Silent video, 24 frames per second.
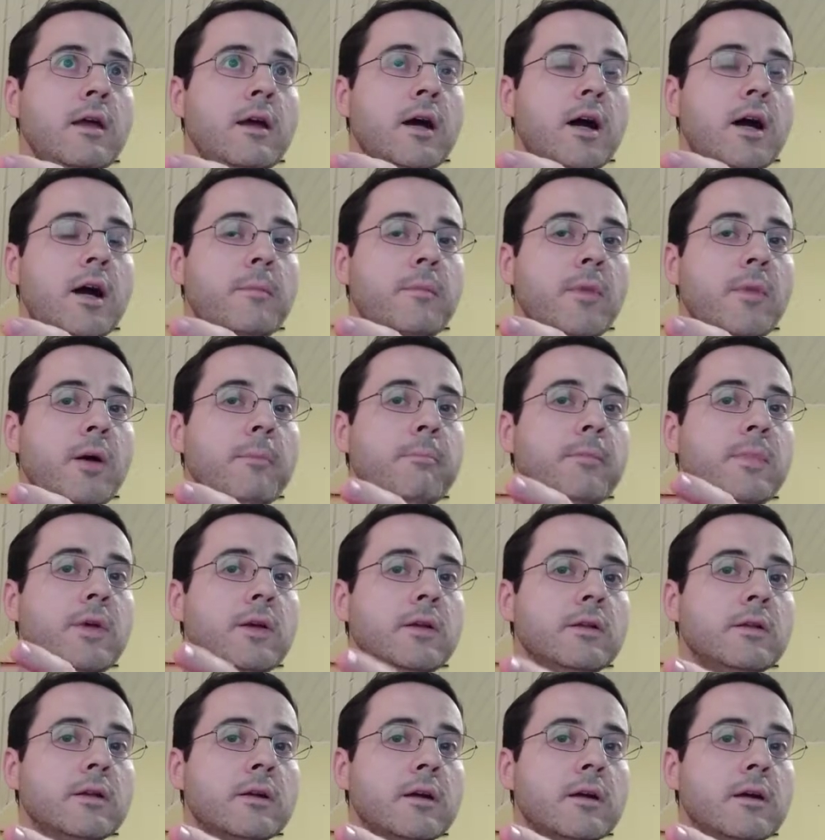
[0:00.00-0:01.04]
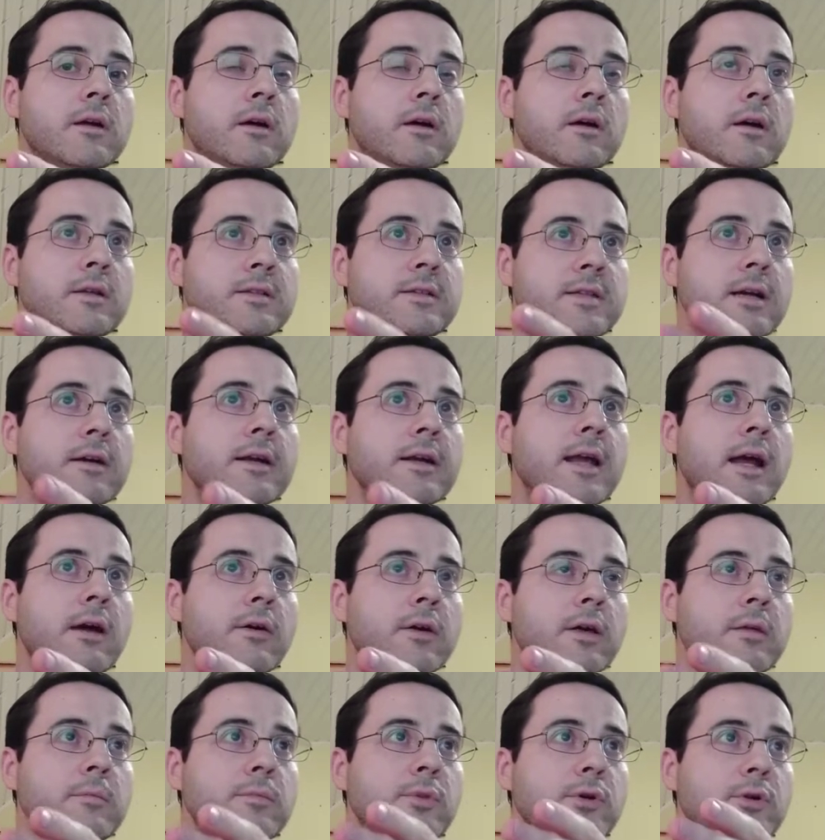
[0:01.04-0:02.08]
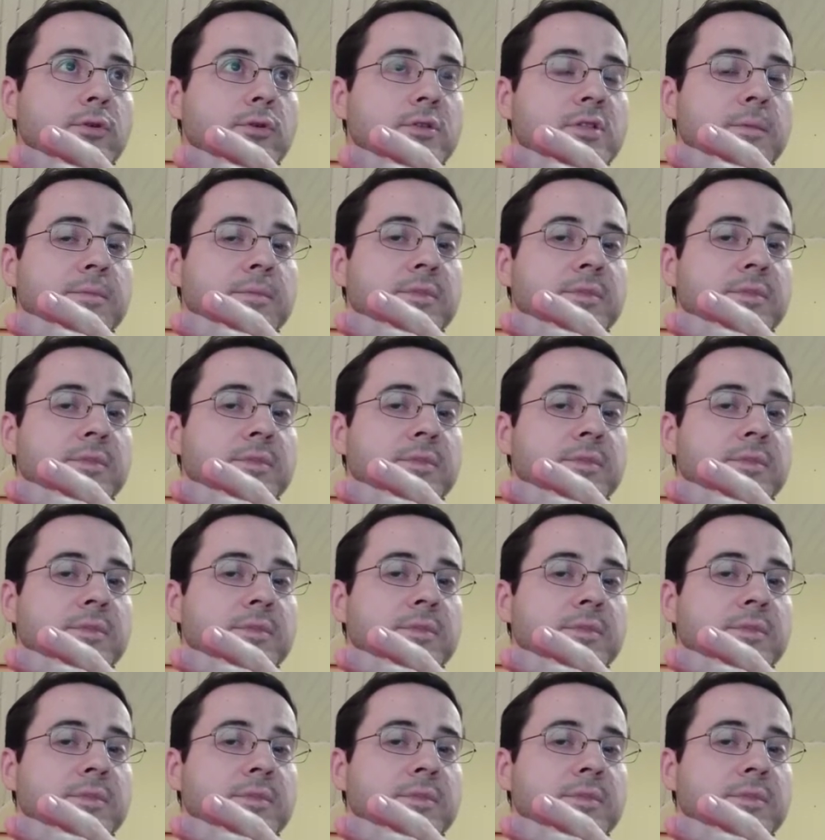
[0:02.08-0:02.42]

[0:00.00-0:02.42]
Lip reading: A dairy cow can produce